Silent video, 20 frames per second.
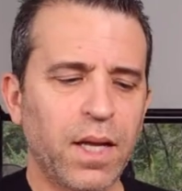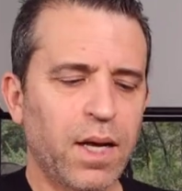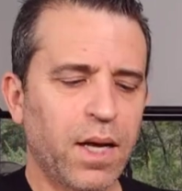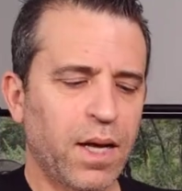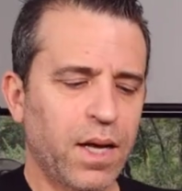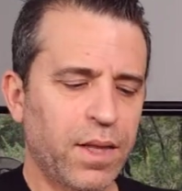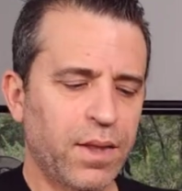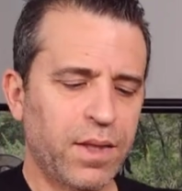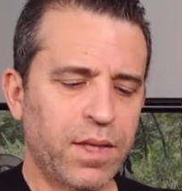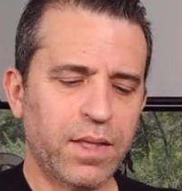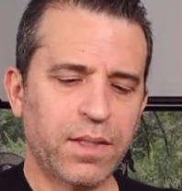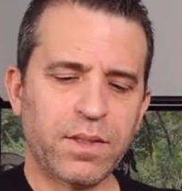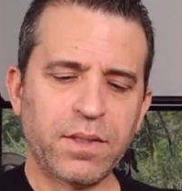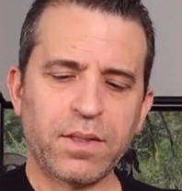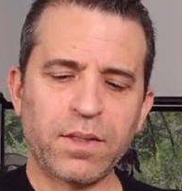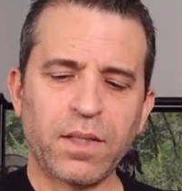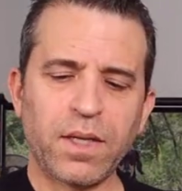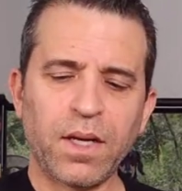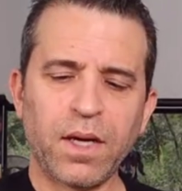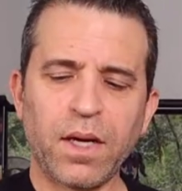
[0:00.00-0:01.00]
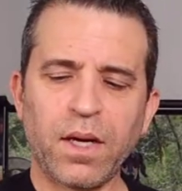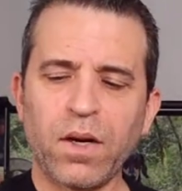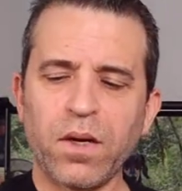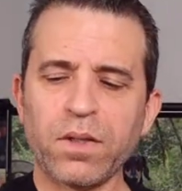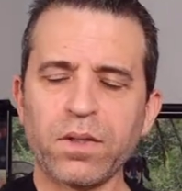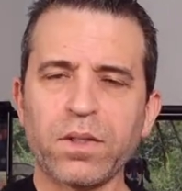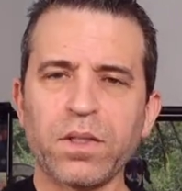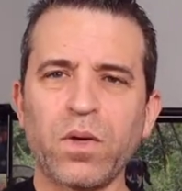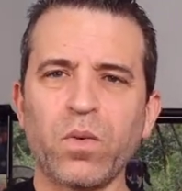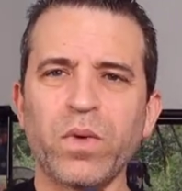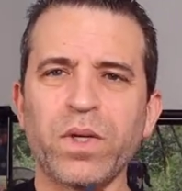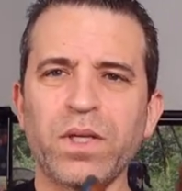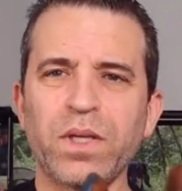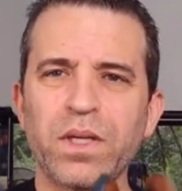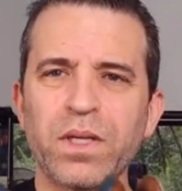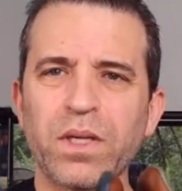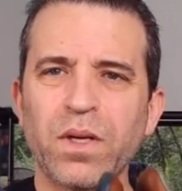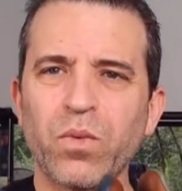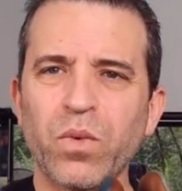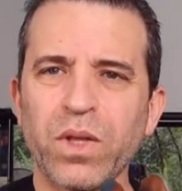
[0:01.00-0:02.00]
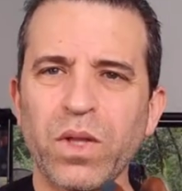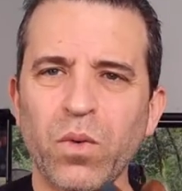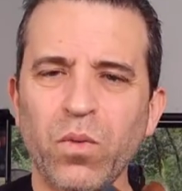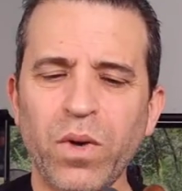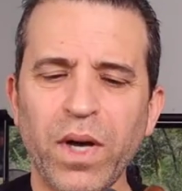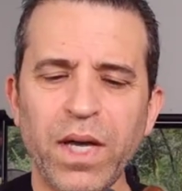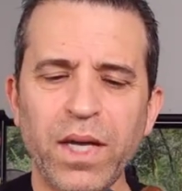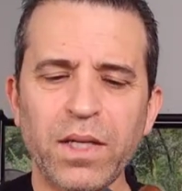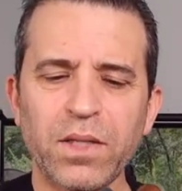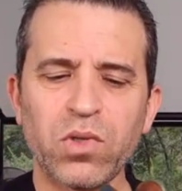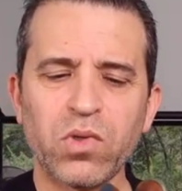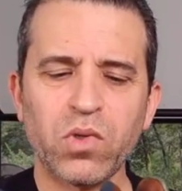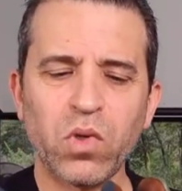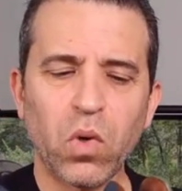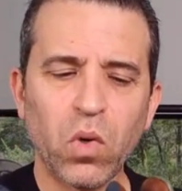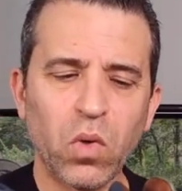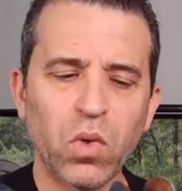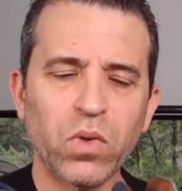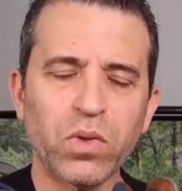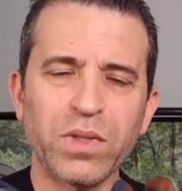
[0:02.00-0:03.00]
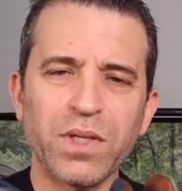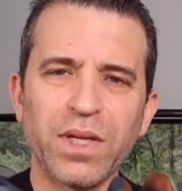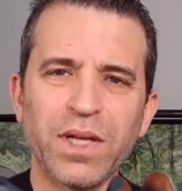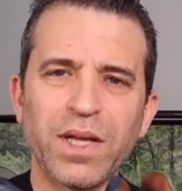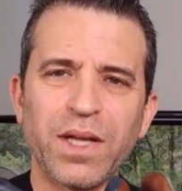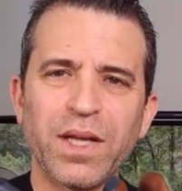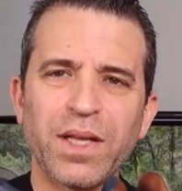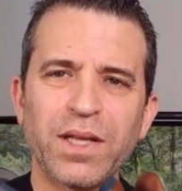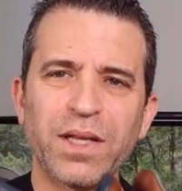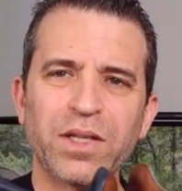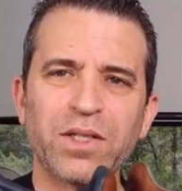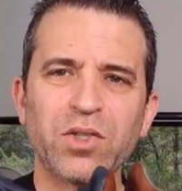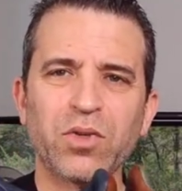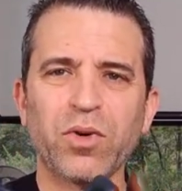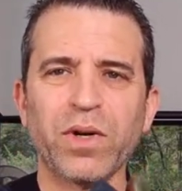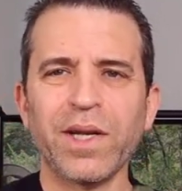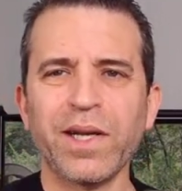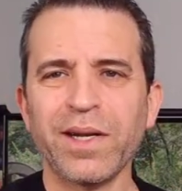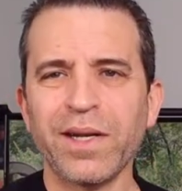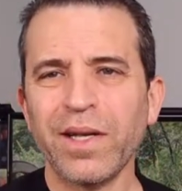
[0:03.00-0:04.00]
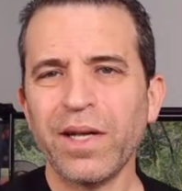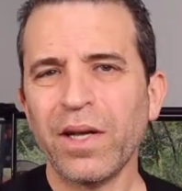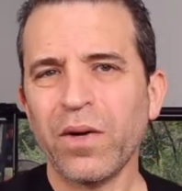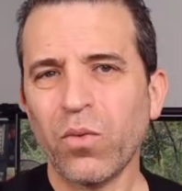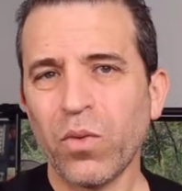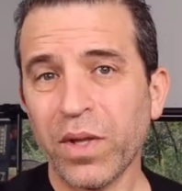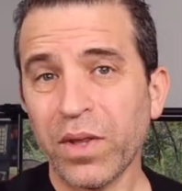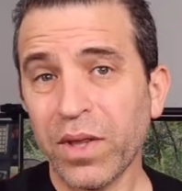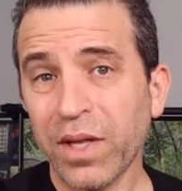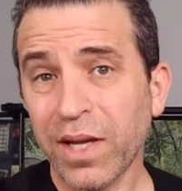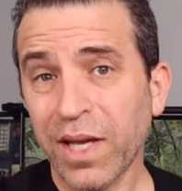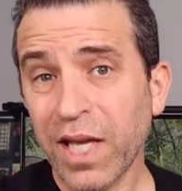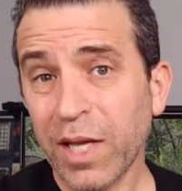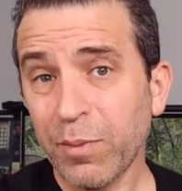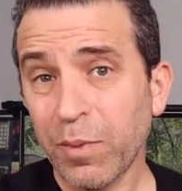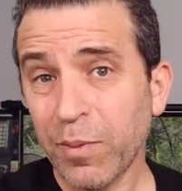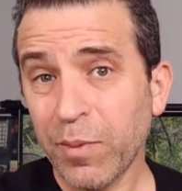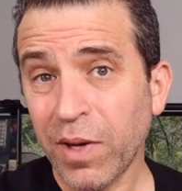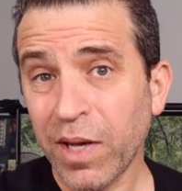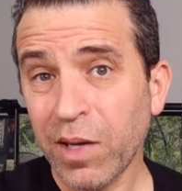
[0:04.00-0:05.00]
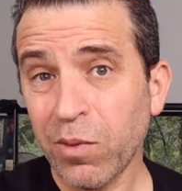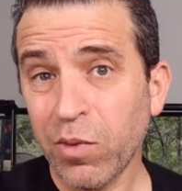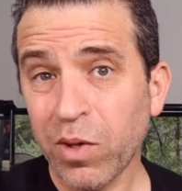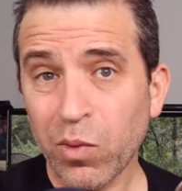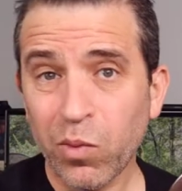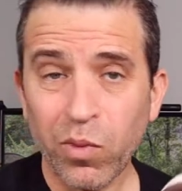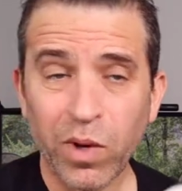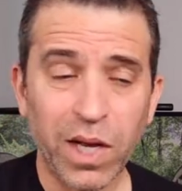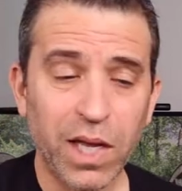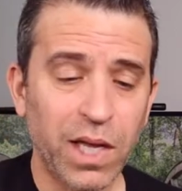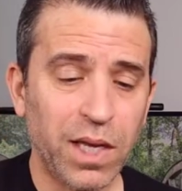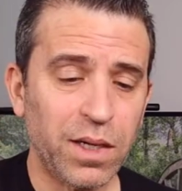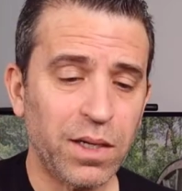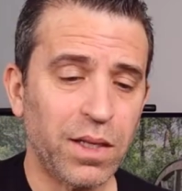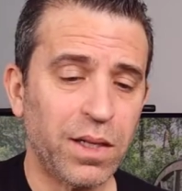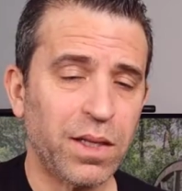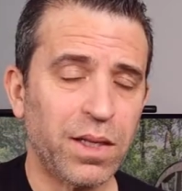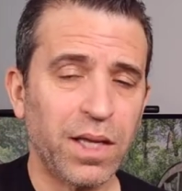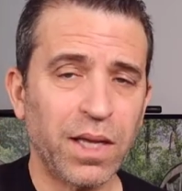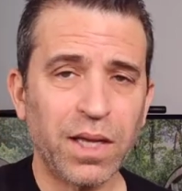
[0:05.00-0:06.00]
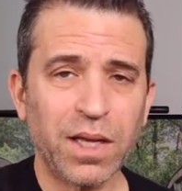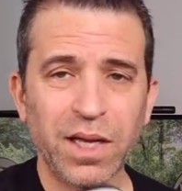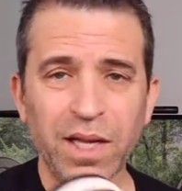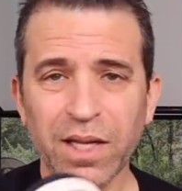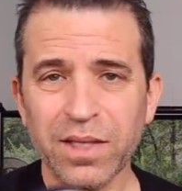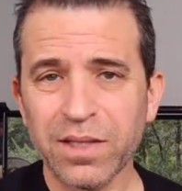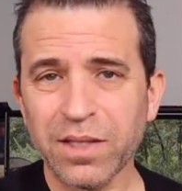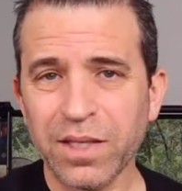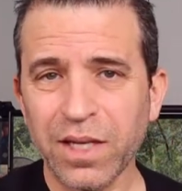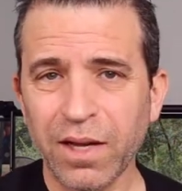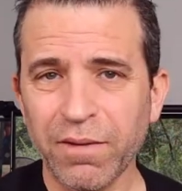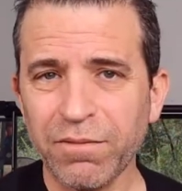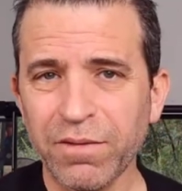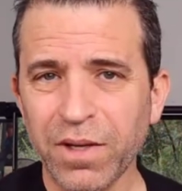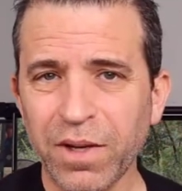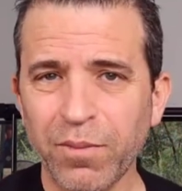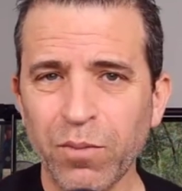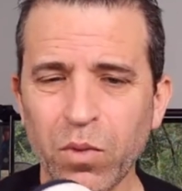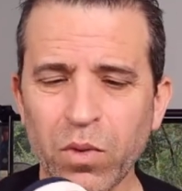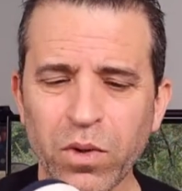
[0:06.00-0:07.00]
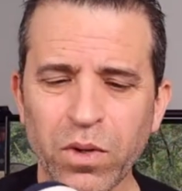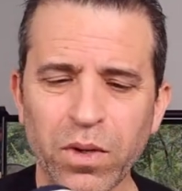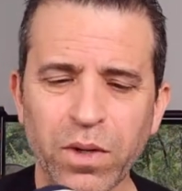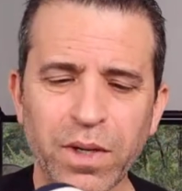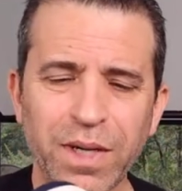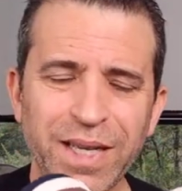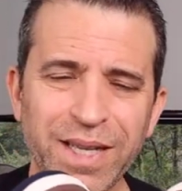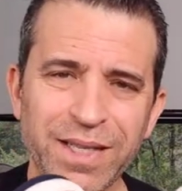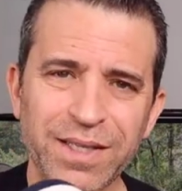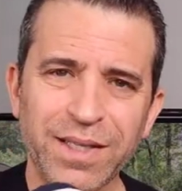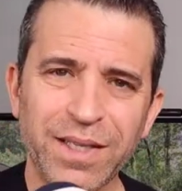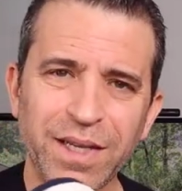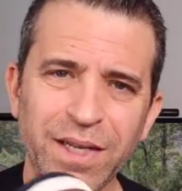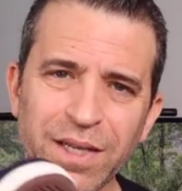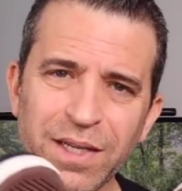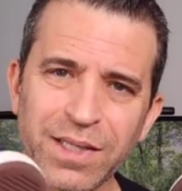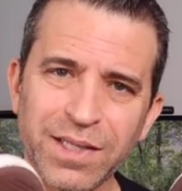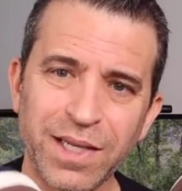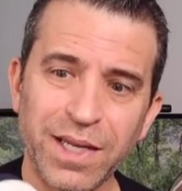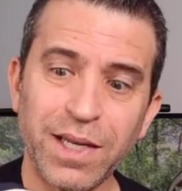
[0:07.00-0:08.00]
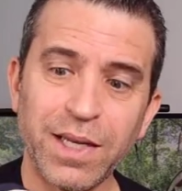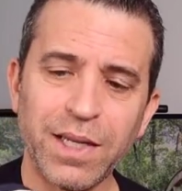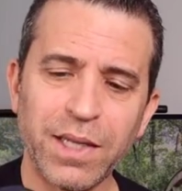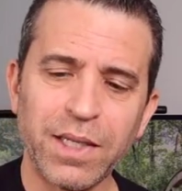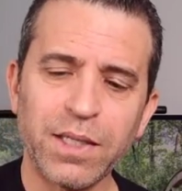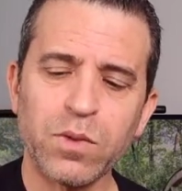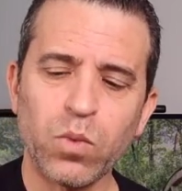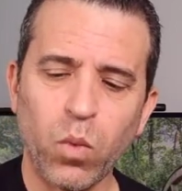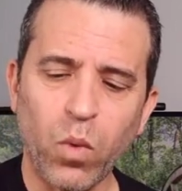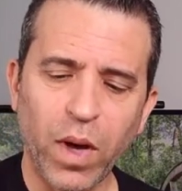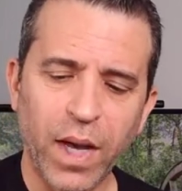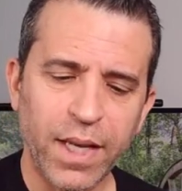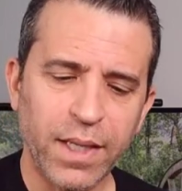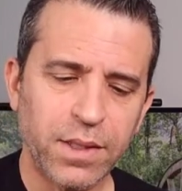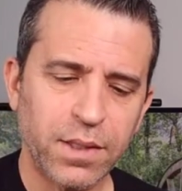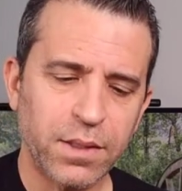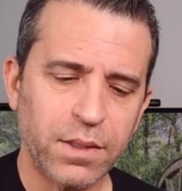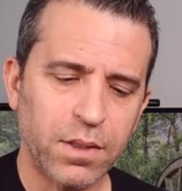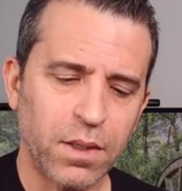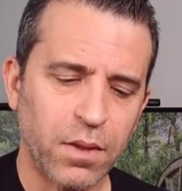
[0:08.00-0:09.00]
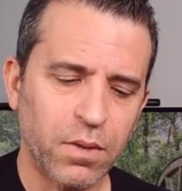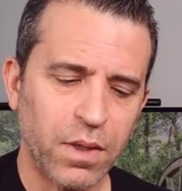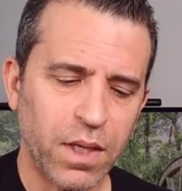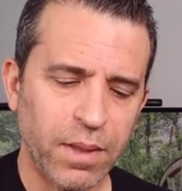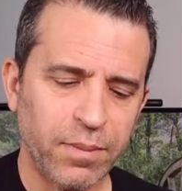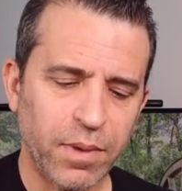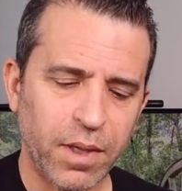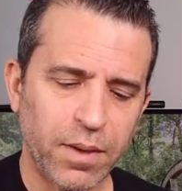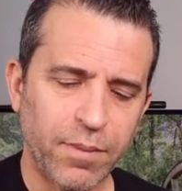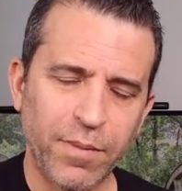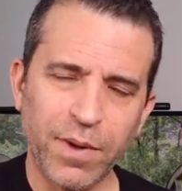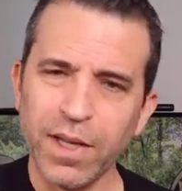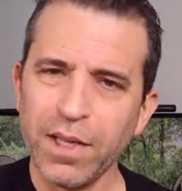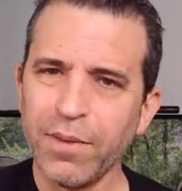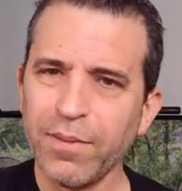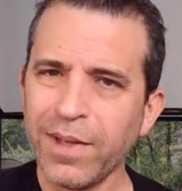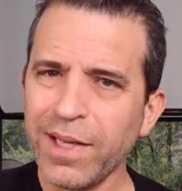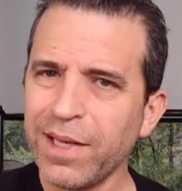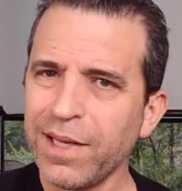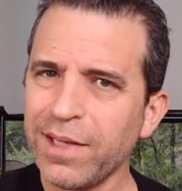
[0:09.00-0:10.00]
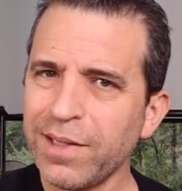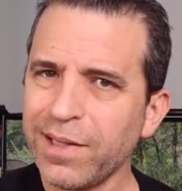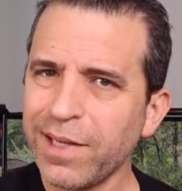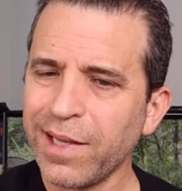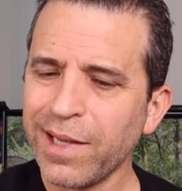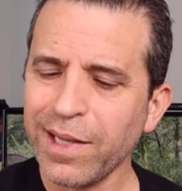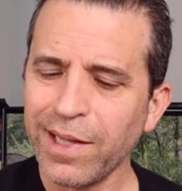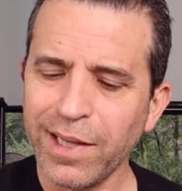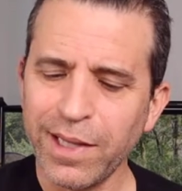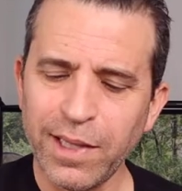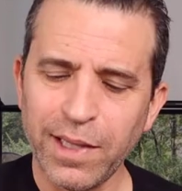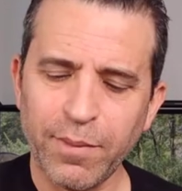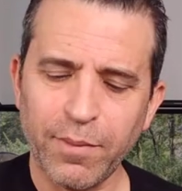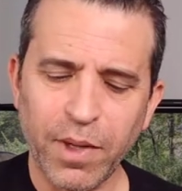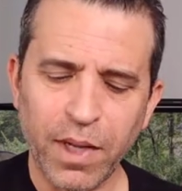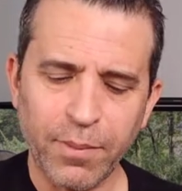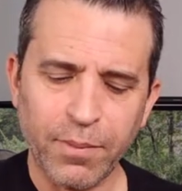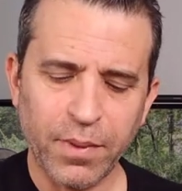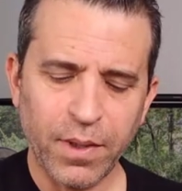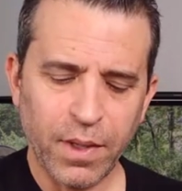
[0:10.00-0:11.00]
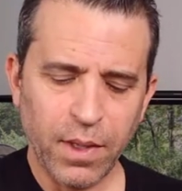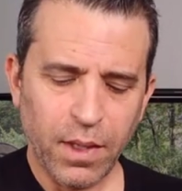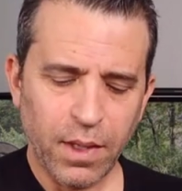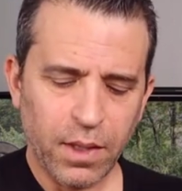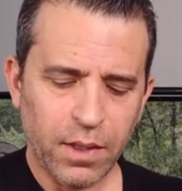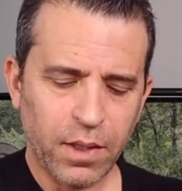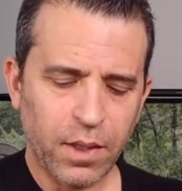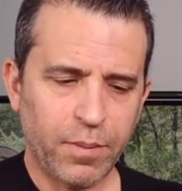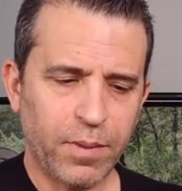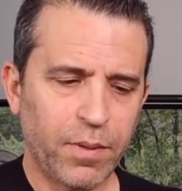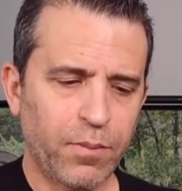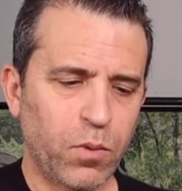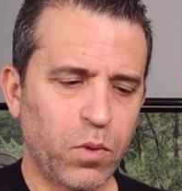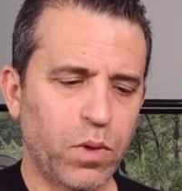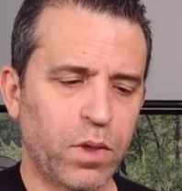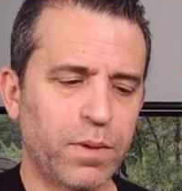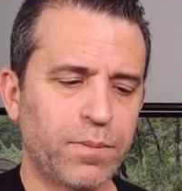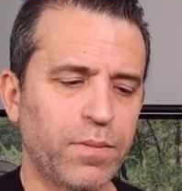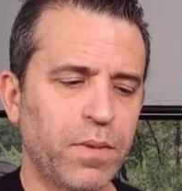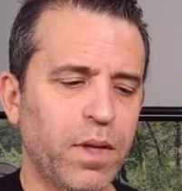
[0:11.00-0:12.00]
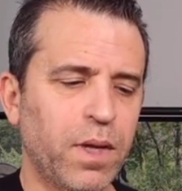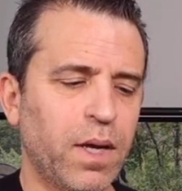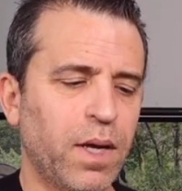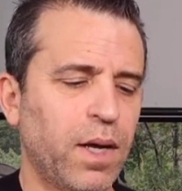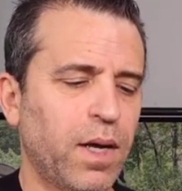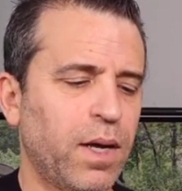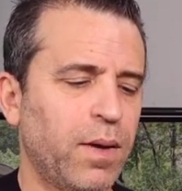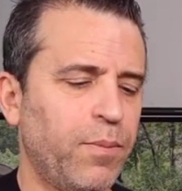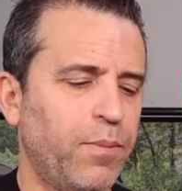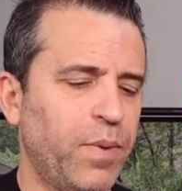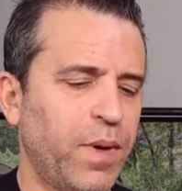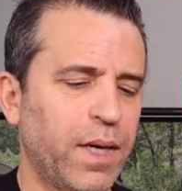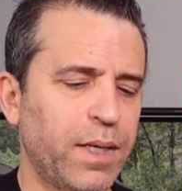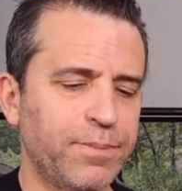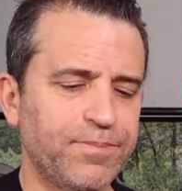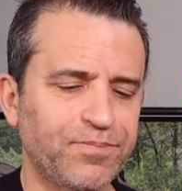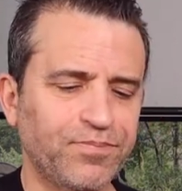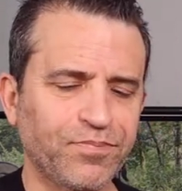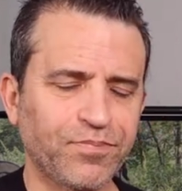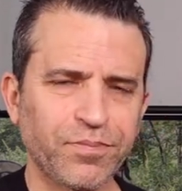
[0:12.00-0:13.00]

Uh, this uh, also with the with the white soles looks great. One thing keep in mind with white that you can get scuffed up more easily because it is white. So keep that in mind. You might need to clean them up a little bit more. Uh, but